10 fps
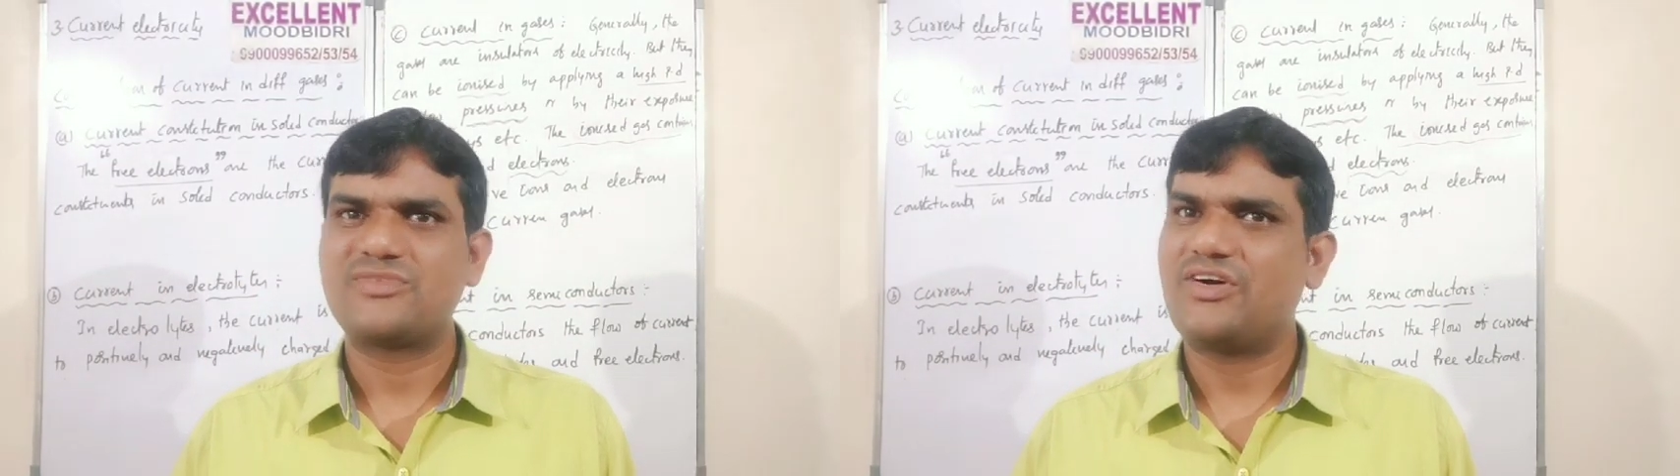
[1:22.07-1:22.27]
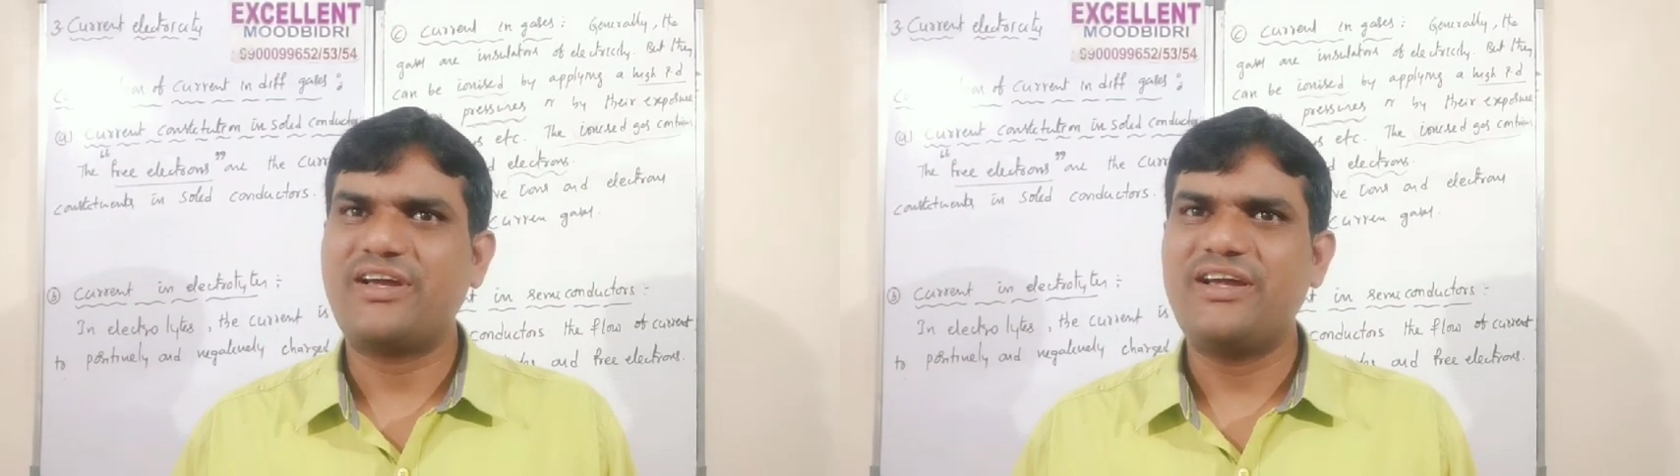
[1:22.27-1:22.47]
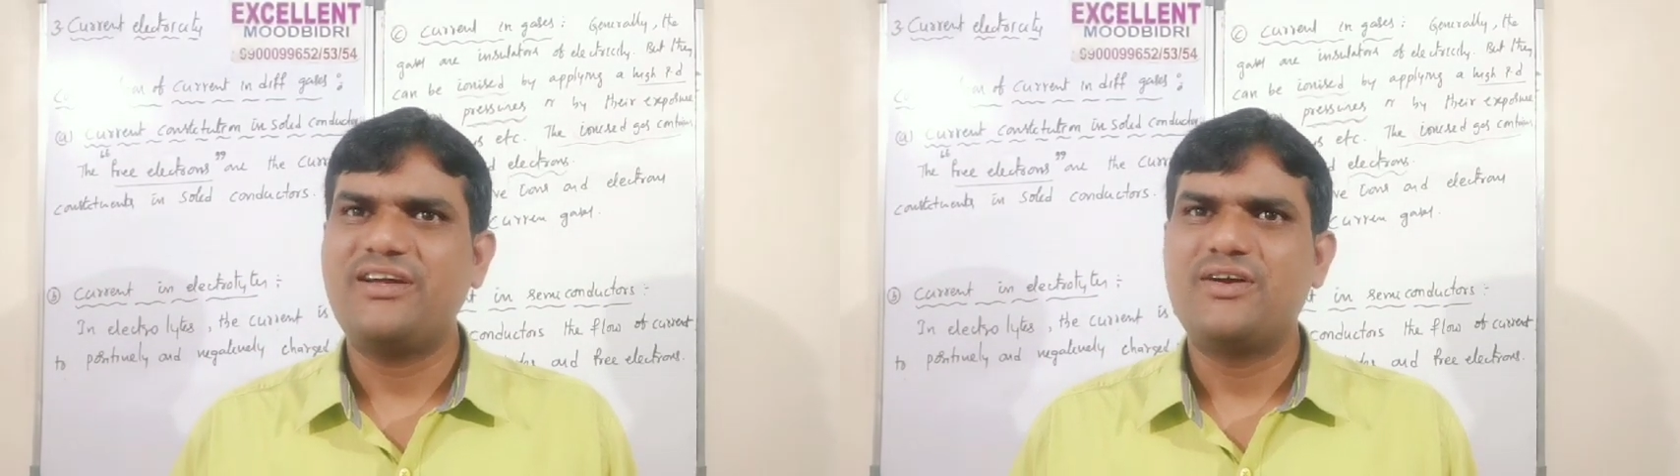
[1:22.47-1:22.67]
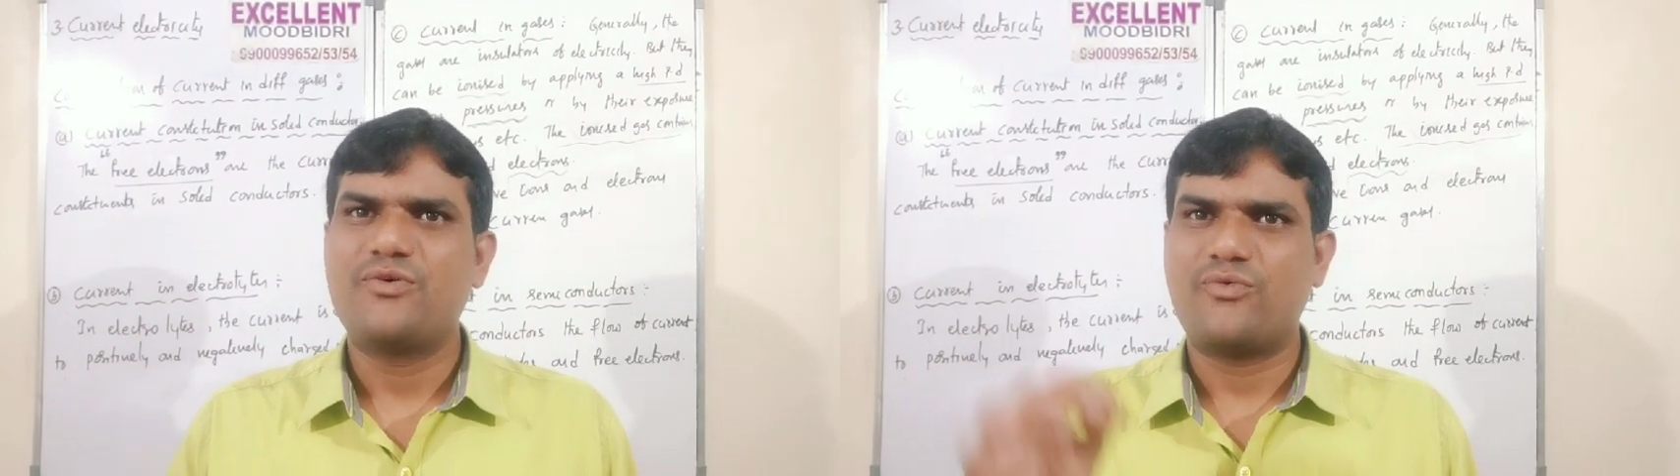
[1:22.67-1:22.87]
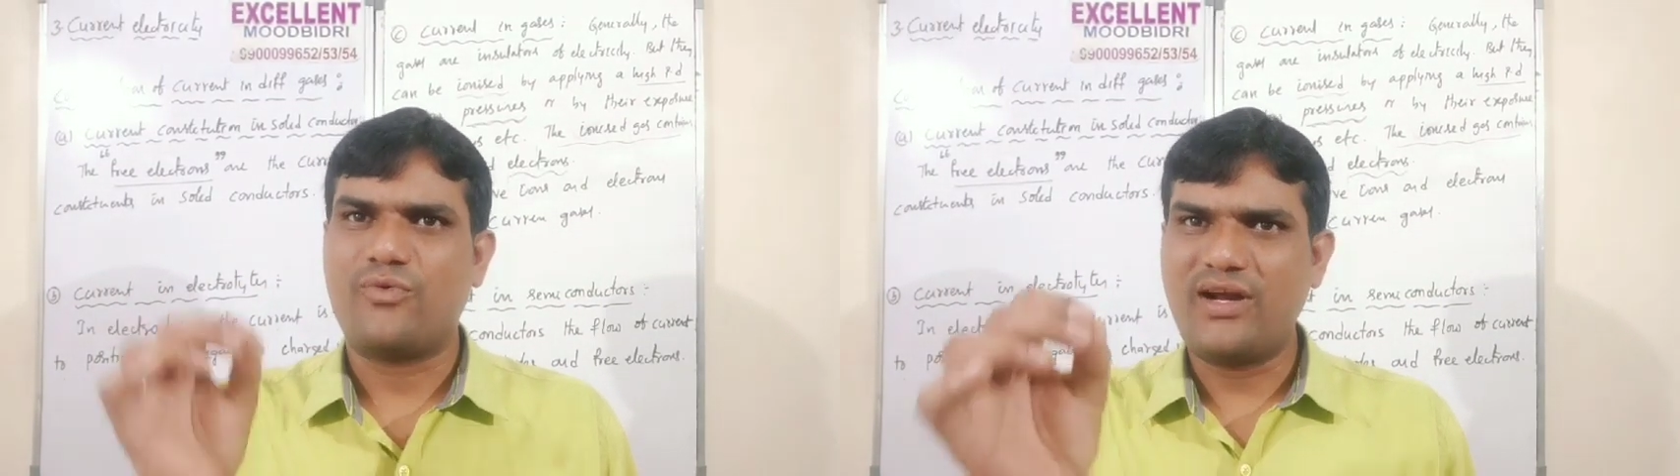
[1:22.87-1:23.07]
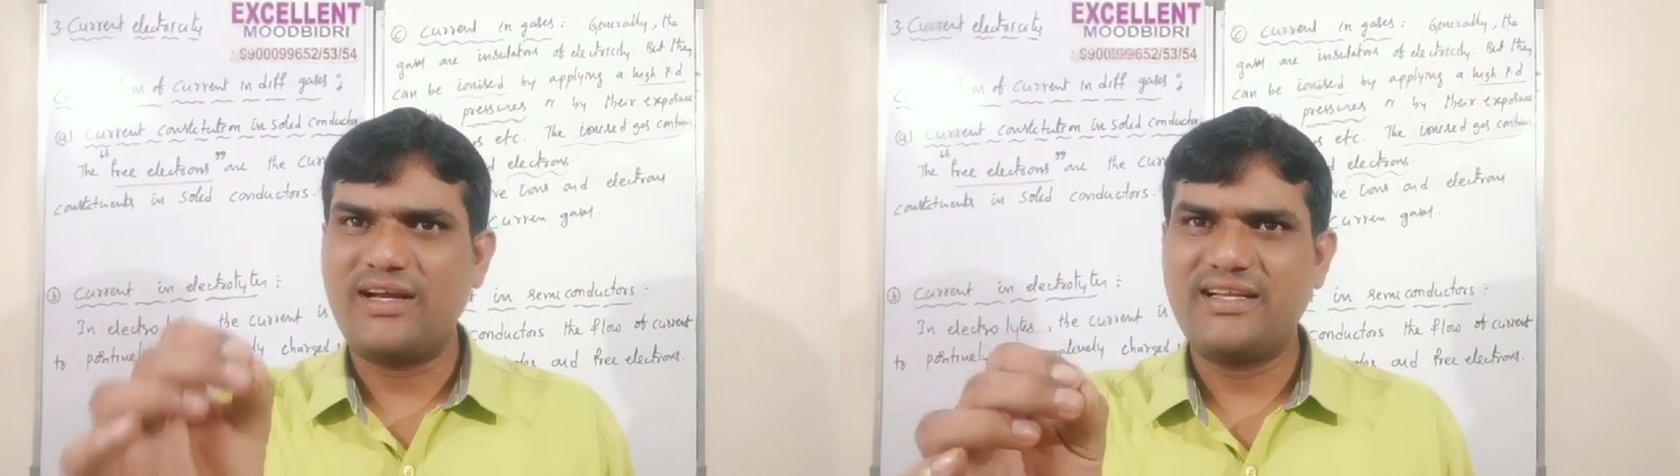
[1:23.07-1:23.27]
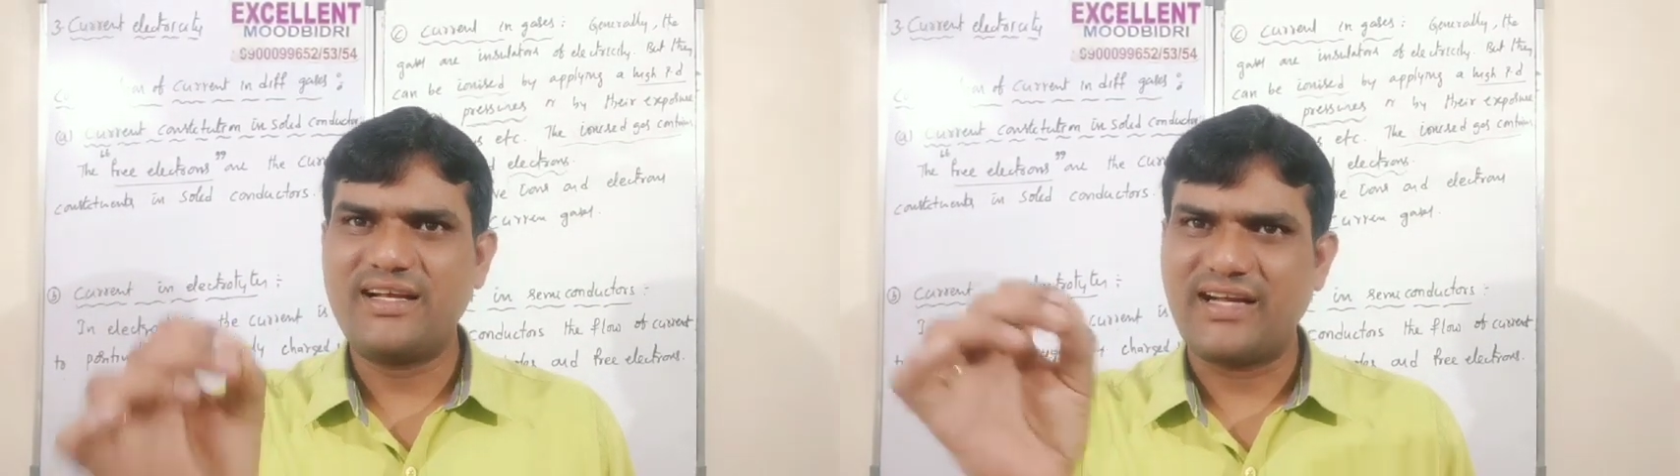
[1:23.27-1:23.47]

Okay, what are the